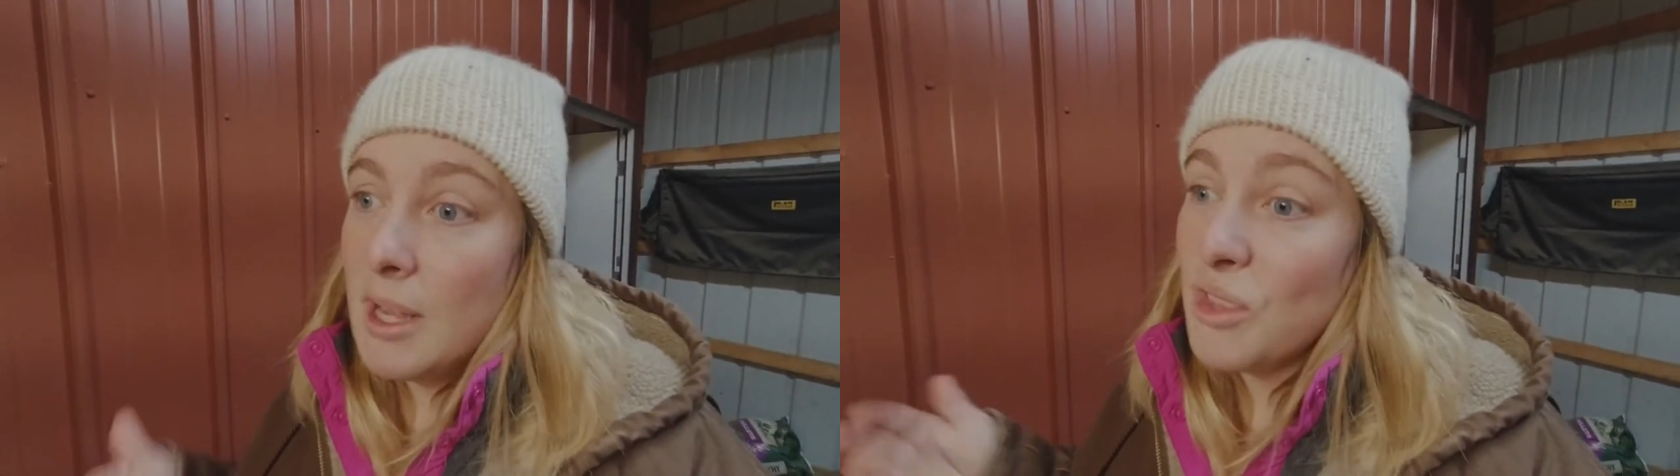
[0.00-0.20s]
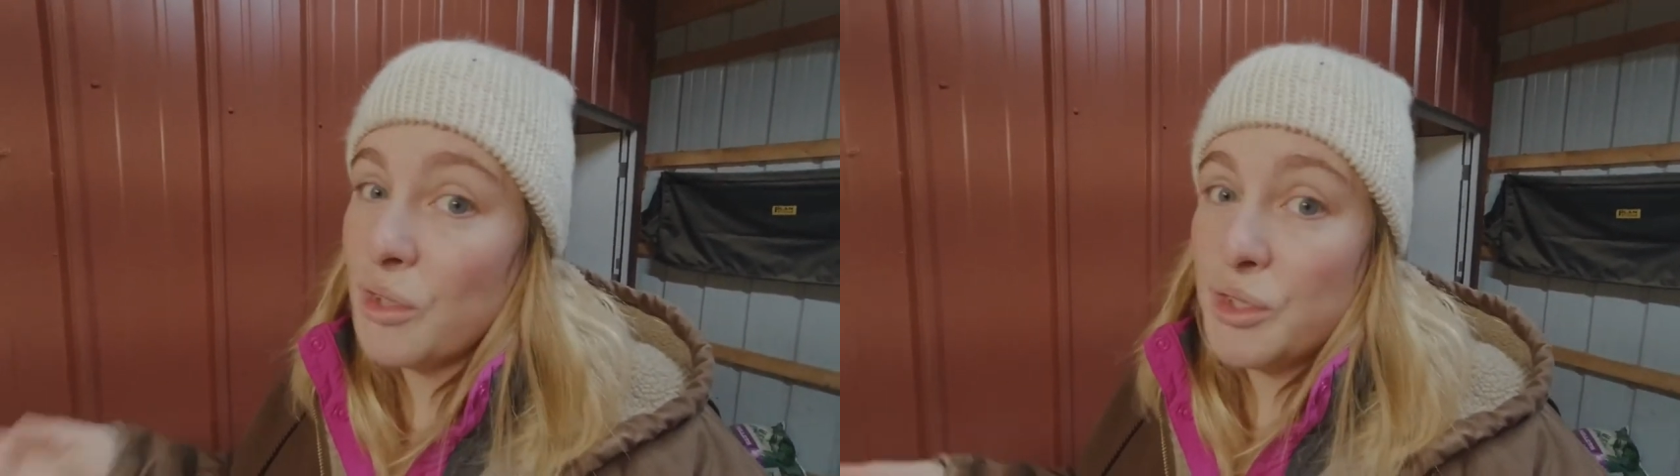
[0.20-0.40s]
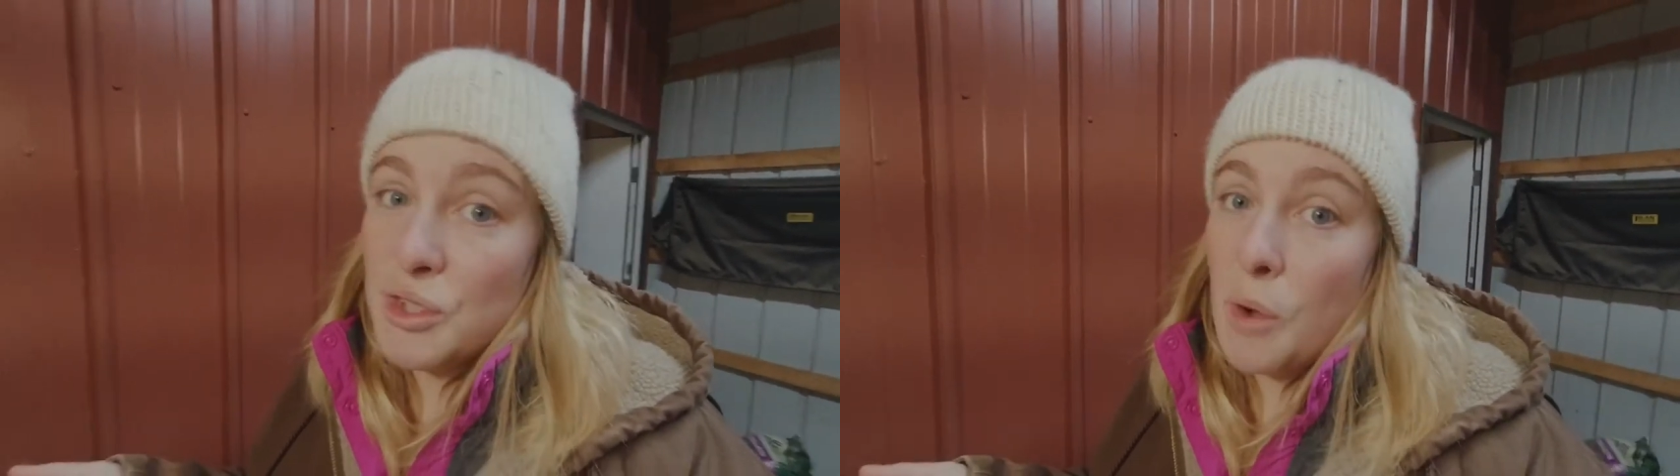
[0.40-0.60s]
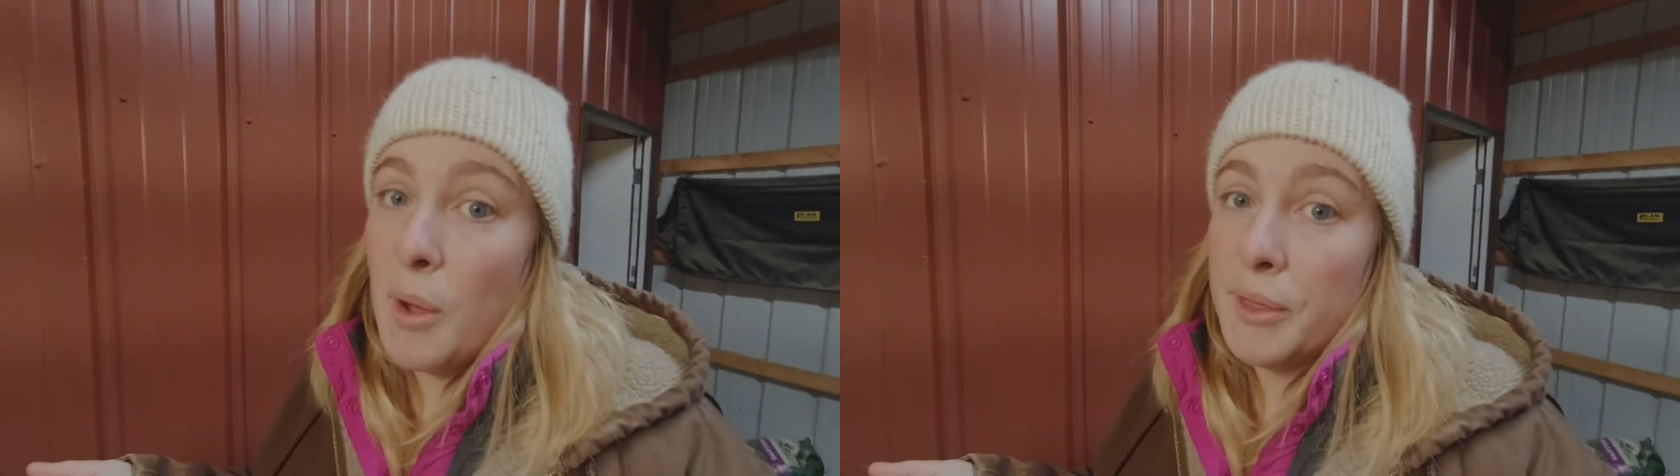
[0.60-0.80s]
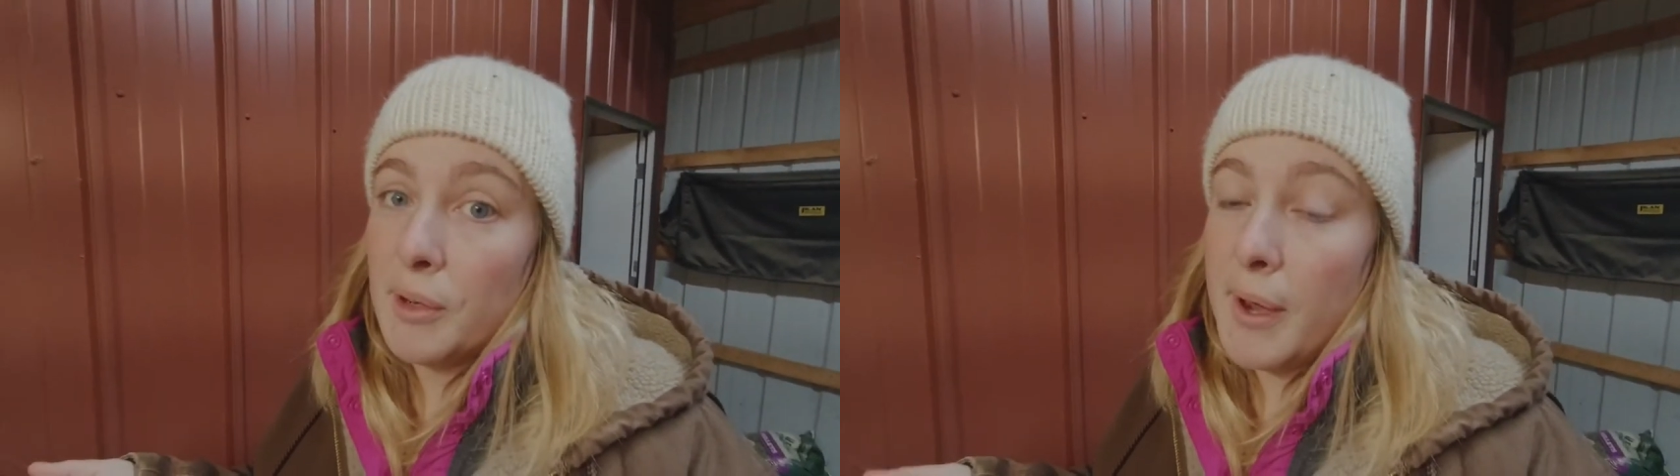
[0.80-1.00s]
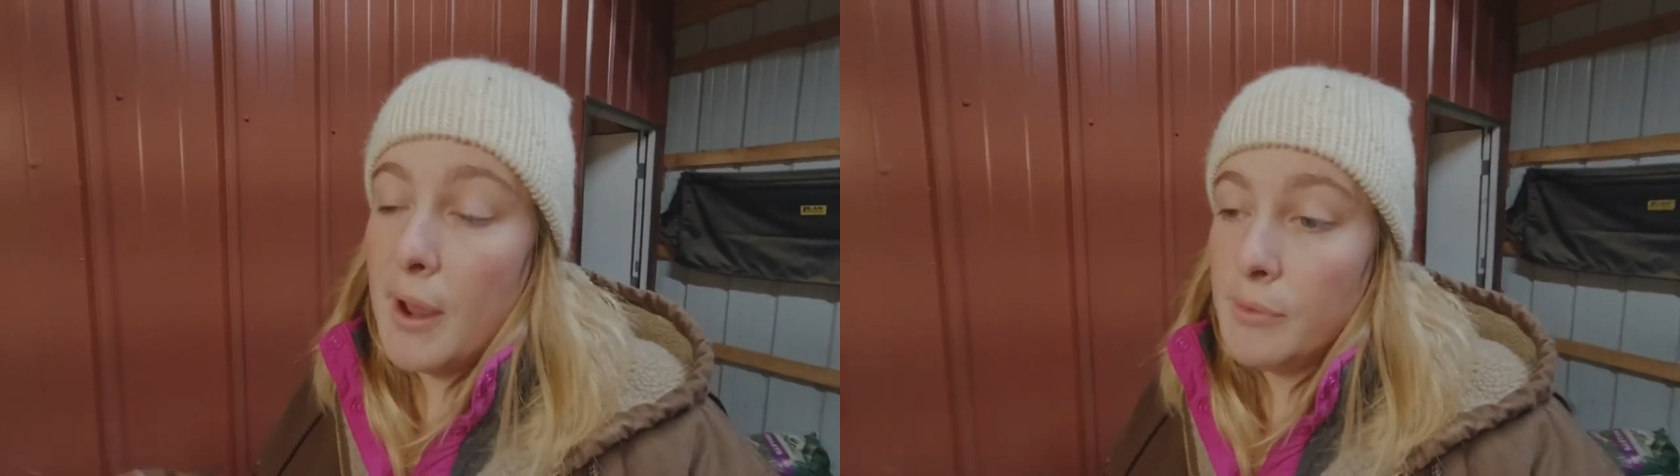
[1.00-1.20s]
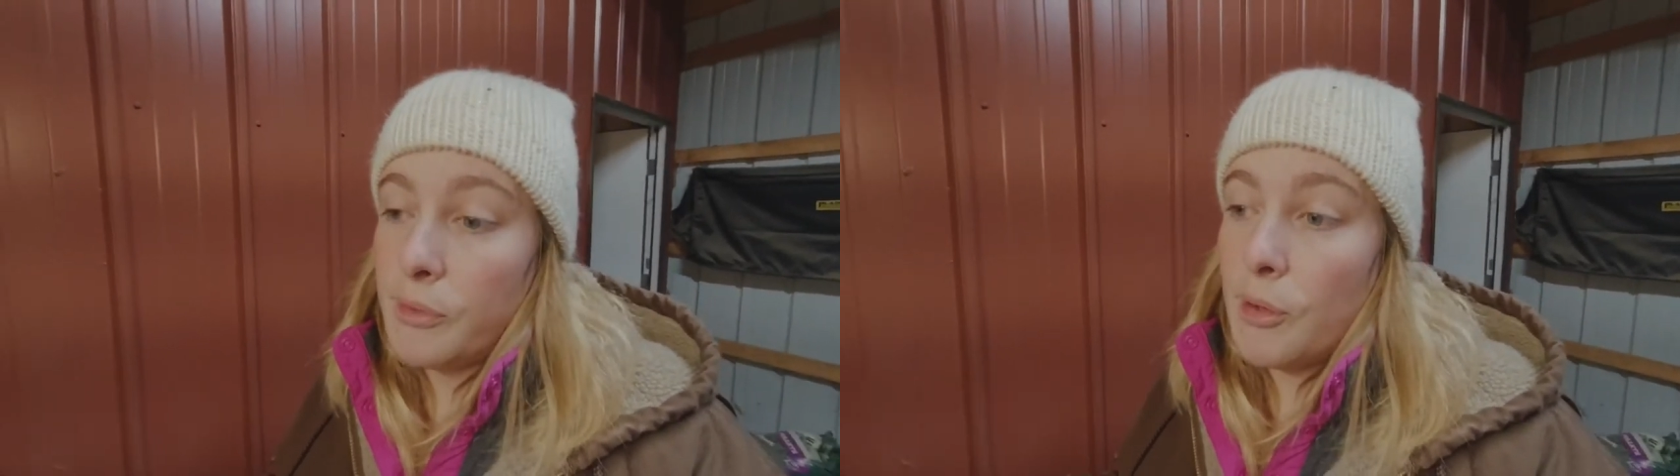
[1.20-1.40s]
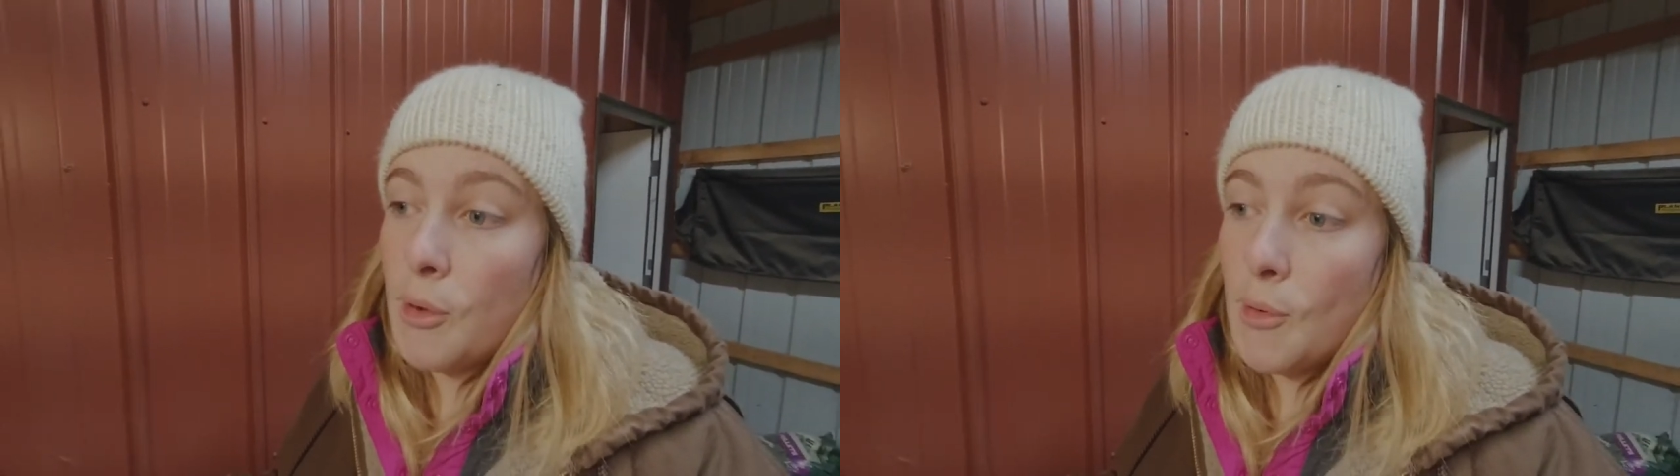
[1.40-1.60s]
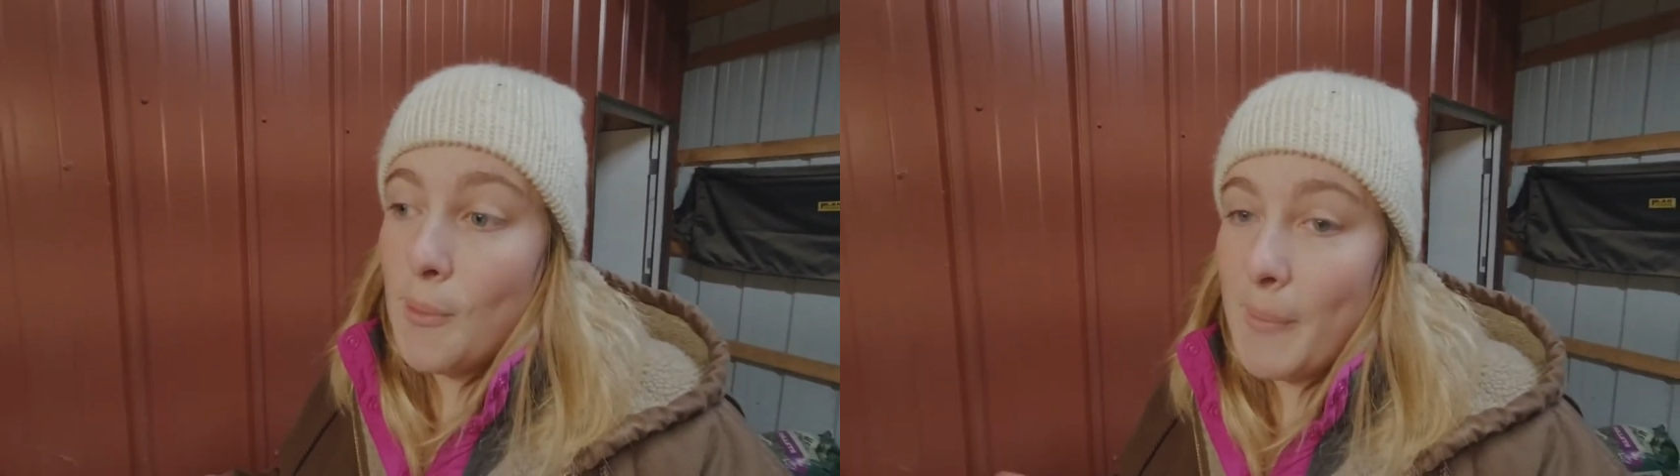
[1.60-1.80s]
There's snow on the ground, so